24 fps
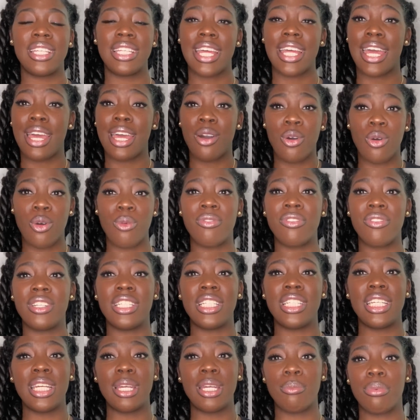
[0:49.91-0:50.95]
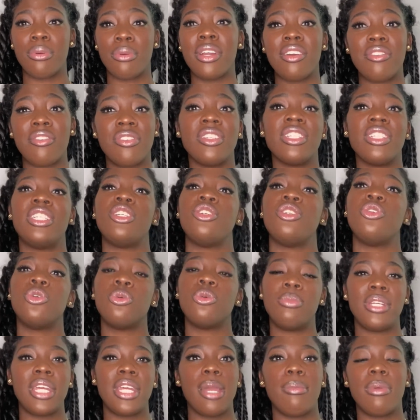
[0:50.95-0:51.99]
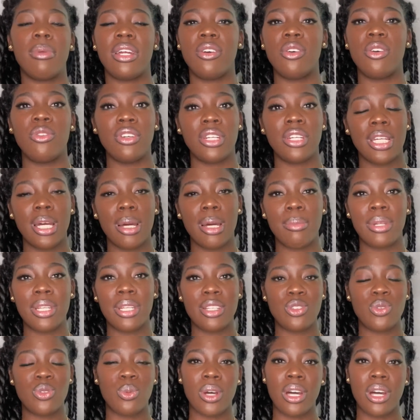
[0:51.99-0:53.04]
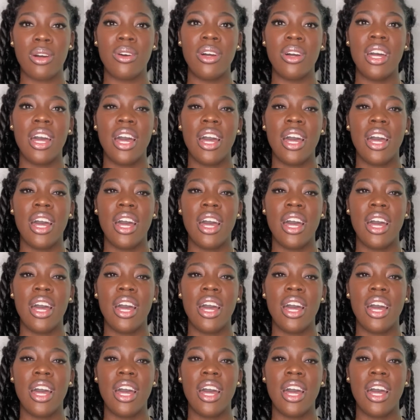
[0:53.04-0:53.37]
that hopefully and prayerfully you'll be able to overcome it as well.